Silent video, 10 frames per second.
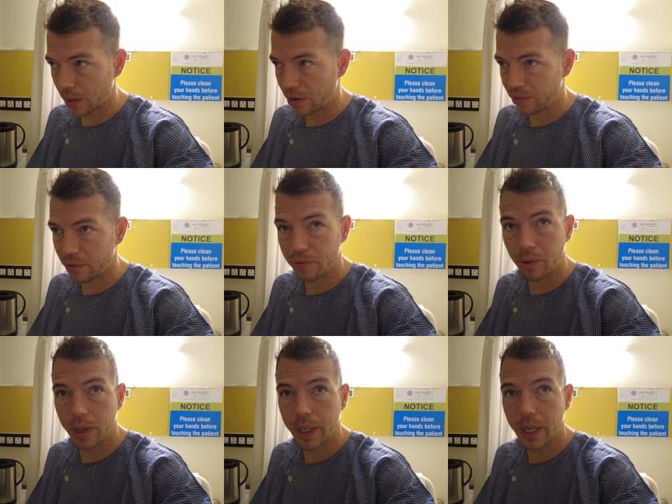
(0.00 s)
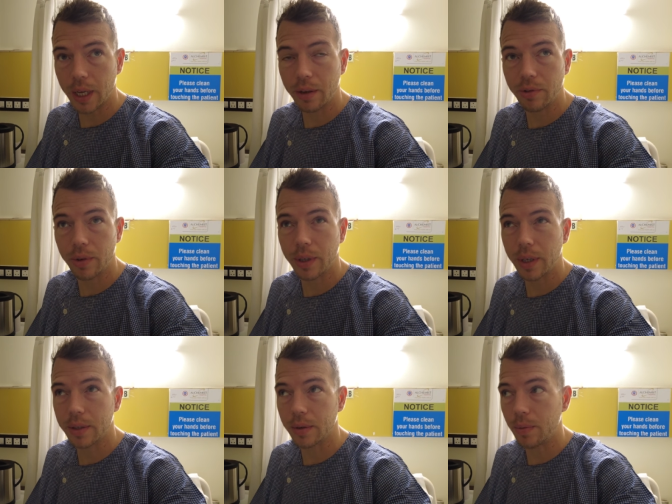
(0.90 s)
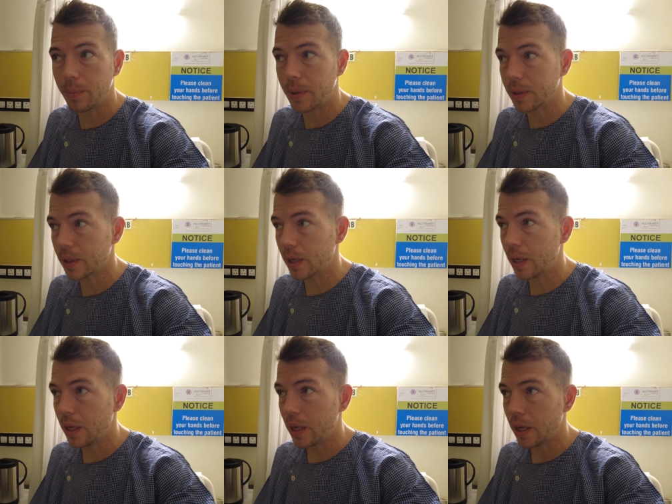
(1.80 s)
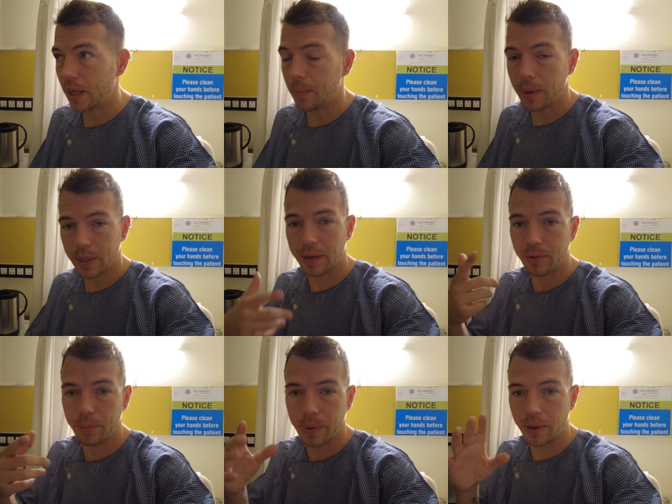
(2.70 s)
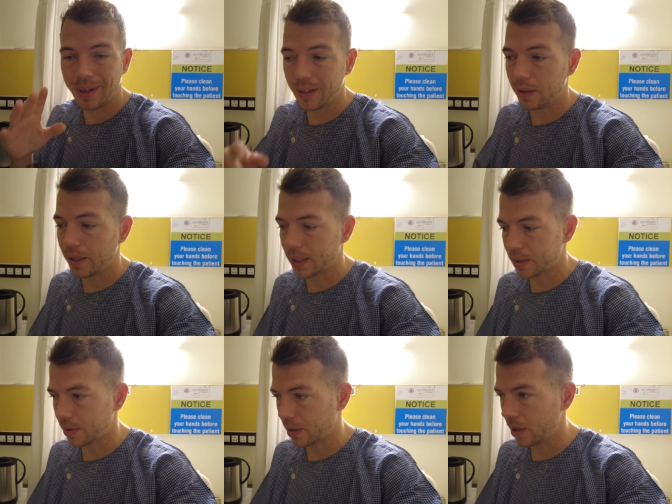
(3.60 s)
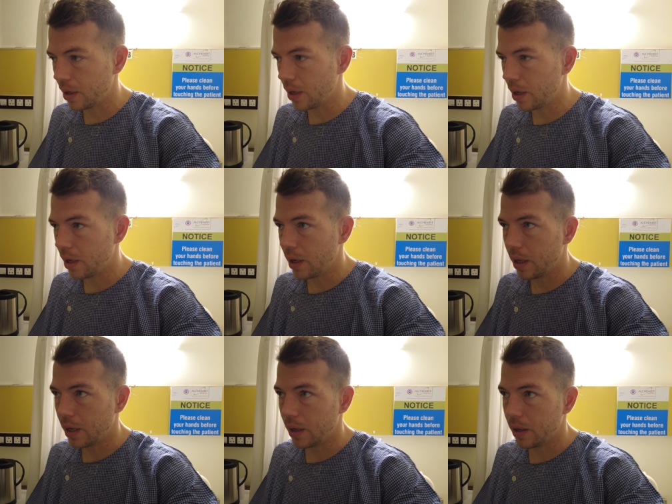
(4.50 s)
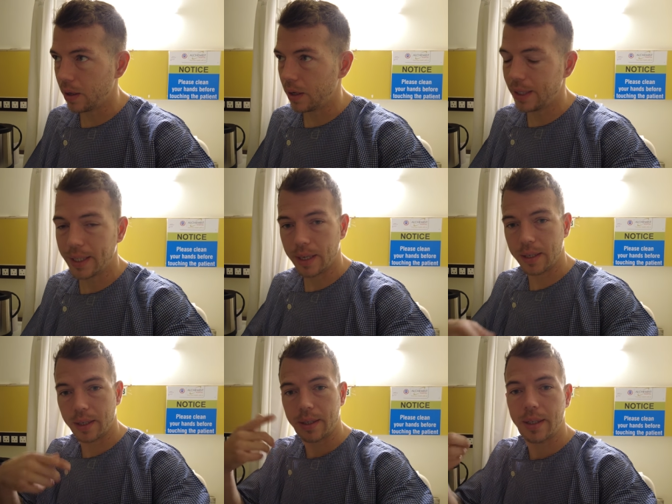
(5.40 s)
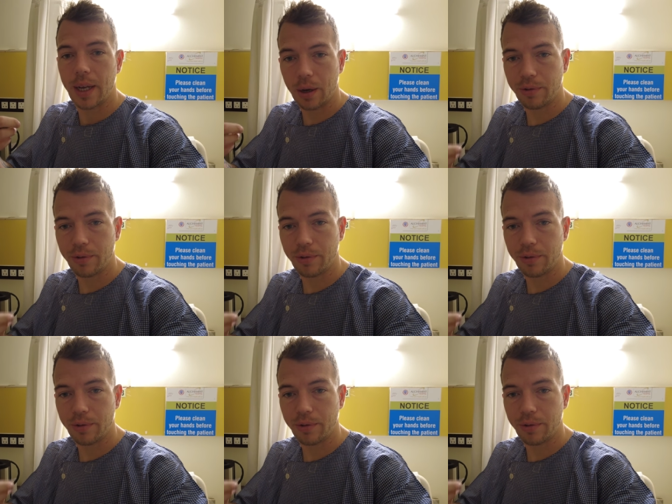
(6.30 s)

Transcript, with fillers: of 40k, uh, 40,000 rupees, and I might have to pay a little extra uh, in case I stay